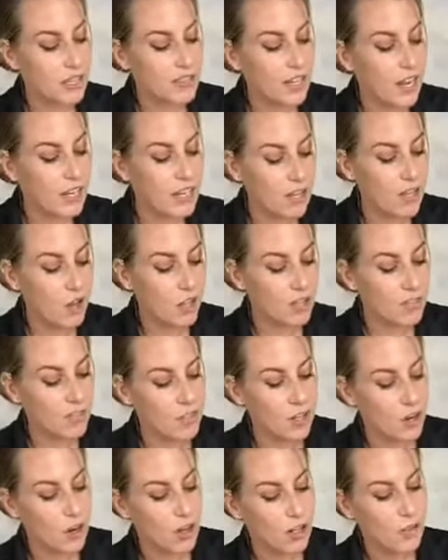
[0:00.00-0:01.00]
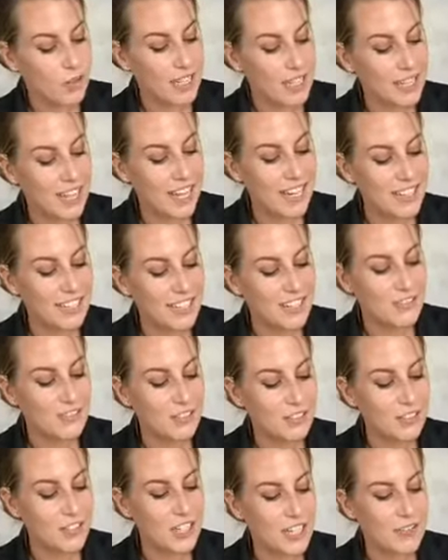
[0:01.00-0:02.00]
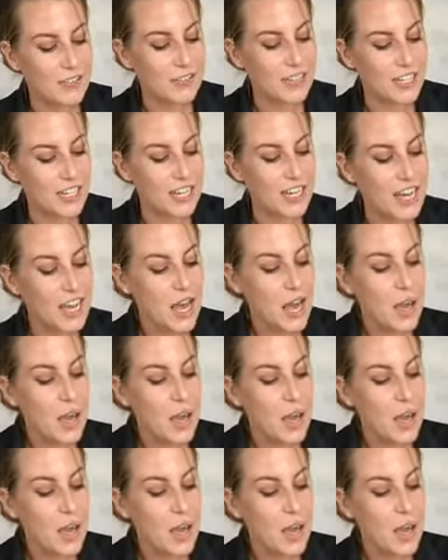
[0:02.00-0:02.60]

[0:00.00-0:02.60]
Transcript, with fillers: tucking all of their arms and legs in for safety.